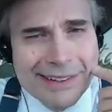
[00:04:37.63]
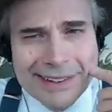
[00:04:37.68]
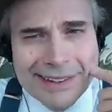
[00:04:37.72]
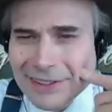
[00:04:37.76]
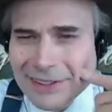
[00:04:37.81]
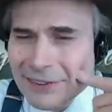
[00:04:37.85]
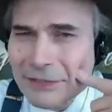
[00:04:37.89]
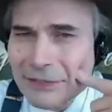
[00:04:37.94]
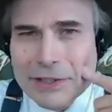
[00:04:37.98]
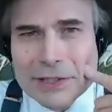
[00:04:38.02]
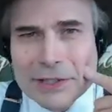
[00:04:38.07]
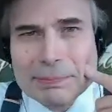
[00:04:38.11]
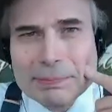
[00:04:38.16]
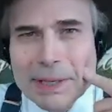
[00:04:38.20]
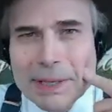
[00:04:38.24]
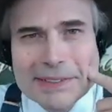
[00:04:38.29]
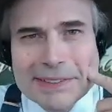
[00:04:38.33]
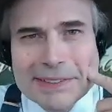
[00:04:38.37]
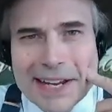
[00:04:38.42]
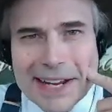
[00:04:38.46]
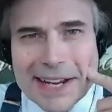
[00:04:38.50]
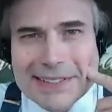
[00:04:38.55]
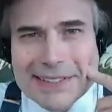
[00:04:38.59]
It's the first
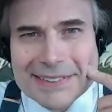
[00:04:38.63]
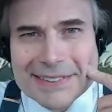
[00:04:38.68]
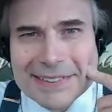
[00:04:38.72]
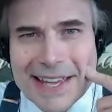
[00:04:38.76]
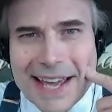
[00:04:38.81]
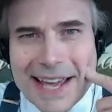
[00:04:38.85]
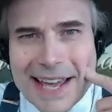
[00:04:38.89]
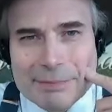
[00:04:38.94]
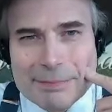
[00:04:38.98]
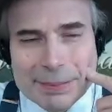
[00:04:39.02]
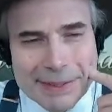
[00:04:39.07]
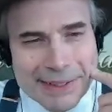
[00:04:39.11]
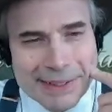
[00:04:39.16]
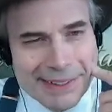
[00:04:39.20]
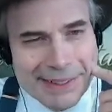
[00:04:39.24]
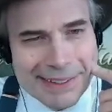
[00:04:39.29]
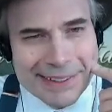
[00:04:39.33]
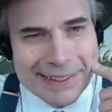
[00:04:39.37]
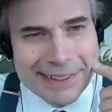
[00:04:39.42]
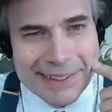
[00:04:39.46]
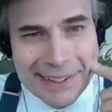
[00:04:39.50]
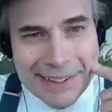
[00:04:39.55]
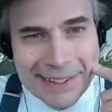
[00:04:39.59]
place you got to stop.
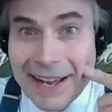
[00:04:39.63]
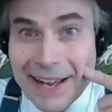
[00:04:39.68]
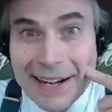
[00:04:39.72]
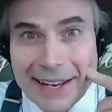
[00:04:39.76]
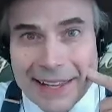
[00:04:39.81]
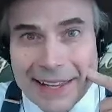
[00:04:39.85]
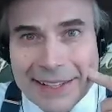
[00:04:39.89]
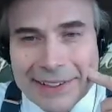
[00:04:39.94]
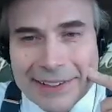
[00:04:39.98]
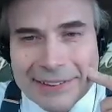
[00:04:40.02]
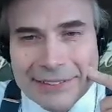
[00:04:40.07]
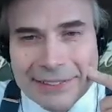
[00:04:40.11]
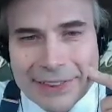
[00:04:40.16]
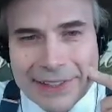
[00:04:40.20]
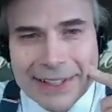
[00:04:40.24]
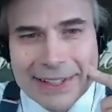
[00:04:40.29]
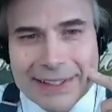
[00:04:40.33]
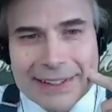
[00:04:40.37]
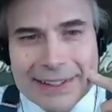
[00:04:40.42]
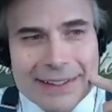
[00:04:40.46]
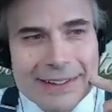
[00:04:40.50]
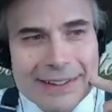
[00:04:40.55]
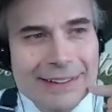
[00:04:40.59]
I like her
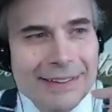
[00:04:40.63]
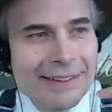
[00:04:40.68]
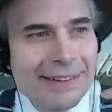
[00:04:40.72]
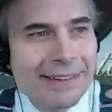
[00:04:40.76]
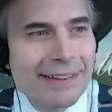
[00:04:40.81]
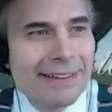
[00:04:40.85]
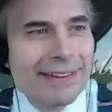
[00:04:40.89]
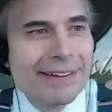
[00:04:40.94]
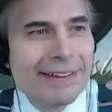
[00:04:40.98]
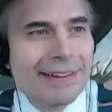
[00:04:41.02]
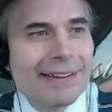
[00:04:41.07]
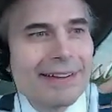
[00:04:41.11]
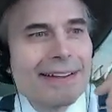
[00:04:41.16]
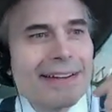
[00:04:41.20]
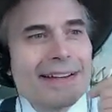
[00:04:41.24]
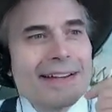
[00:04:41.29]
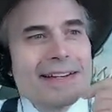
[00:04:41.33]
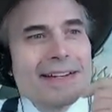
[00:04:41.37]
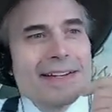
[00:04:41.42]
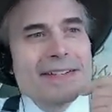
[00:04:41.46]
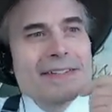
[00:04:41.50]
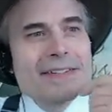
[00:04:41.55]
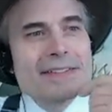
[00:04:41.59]
thinking.
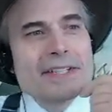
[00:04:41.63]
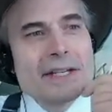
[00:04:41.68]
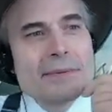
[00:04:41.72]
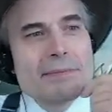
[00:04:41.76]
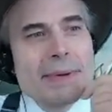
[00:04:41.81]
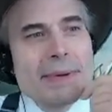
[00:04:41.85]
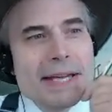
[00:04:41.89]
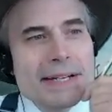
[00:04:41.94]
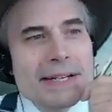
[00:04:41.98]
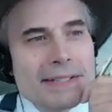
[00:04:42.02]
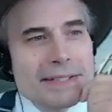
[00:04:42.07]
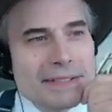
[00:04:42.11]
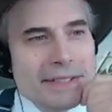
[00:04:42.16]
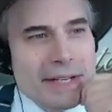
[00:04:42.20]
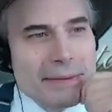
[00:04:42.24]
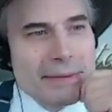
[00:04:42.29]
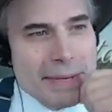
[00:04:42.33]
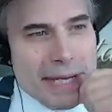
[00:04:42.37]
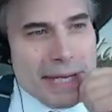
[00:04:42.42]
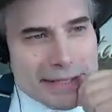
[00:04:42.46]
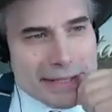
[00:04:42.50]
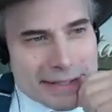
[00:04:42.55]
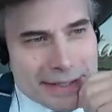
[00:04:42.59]
She
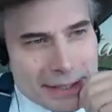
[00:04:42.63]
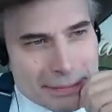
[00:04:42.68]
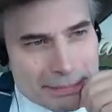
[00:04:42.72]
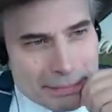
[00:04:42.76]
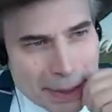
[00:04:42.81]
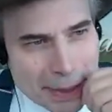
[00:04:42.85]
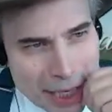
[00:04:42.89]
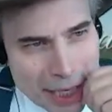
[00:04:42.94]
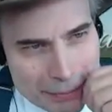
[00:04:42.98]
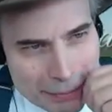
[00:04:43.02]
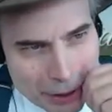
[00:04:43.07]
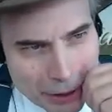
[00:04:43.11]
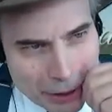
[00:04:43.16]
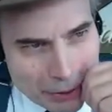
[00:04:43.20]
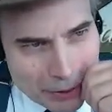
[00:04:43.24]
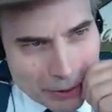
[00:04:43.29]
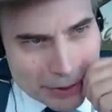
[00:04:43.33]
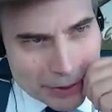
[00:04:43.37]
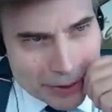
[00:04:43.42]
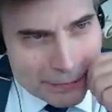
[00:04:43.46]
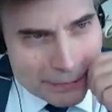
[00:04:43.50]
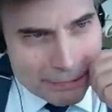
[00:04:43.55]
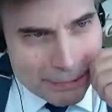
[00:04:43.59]
meets the pub
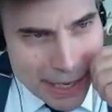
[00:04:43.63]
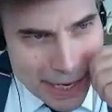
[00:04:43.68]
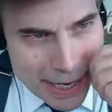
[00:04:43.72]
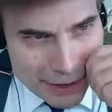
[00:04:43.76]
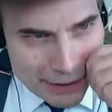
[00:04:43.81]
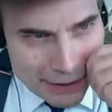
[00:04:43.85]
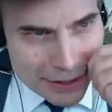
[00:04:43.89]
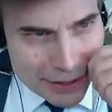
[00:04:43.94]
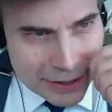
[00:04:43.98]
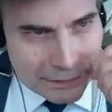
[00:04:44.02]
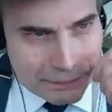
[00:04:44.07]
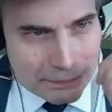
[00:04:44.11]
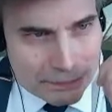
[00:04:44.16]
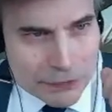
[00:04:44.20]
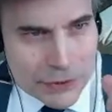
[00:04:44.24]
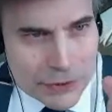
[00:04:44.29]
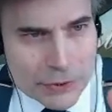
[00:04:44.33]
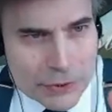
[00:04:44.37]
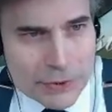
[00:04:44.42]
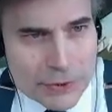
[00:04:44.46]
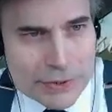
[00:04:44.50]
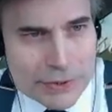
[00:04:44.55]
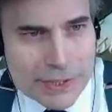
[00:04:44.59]
owner, Mary,
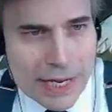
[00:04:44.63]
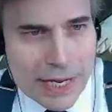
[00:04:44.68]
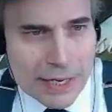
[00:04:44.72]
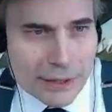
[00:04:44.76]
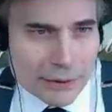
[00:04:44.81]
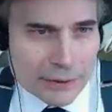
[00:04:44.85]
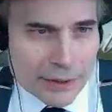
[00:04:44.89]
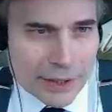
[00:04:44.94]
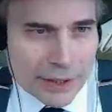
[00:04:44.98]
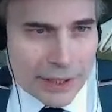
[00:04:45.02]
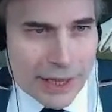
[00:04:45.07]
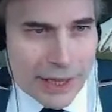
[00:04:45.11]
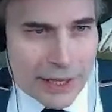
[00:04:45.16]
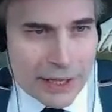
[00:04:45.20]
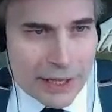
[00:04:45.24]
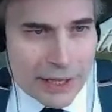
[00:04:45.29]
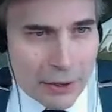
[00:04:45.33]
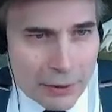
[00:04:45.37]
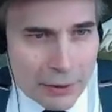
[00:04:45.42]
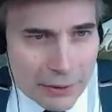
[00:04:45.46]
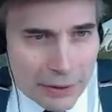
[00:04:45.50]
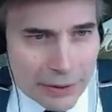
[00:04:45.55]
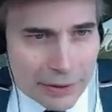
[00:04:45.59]
who is not only the
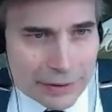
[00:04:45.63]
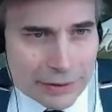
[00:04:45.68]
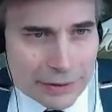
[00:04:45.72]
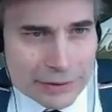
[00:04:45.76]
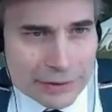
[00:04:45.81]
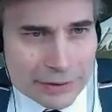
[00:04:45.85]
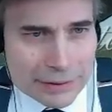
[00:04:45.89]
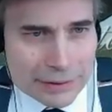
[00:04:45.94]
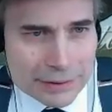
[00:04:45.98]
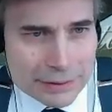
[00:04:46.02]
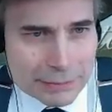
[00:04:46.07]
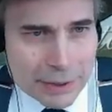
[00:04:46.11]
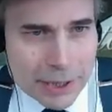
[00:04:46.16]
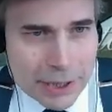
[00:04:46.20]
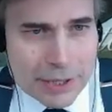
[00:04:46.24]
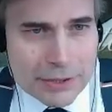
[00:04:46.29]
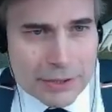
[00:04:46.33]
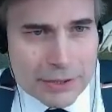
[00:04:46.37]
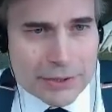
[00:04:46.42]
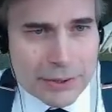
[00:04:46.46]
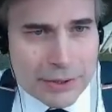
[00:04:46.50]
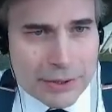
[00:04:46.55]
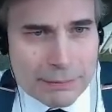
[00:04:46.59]
owner, but
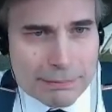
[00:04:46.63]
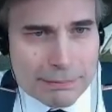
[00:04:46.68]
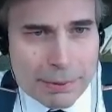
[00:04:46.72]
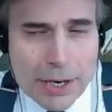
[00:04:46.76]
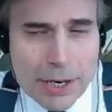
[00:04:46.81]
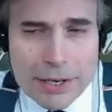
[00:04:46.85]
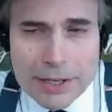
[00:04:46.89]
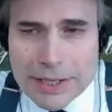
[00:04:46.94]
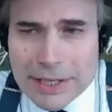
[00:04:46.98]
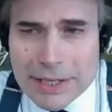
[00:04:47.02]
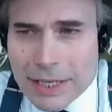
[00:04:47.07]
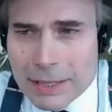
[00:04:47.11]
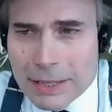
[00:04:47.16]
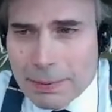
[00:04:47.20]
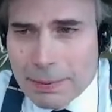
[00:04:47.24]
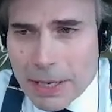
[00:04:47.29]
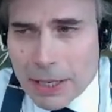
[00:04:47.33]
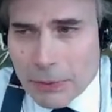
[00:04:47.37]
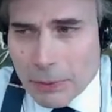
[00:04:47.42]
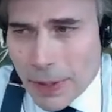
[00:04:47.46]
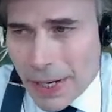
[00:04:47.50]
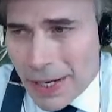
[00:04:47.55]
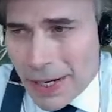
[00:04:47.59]
also the barkeep
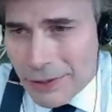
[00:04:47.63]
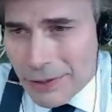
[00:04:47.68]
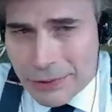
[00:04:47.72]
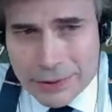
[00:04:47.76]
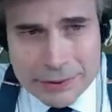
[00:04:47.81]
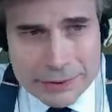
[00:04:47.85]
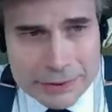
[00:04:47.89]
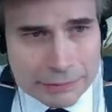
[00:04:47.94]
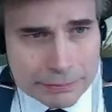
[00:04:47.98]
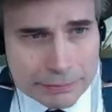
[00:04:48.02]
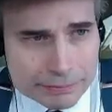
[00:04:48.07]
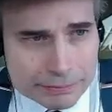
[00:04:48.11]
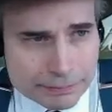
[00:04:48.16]
and waitress.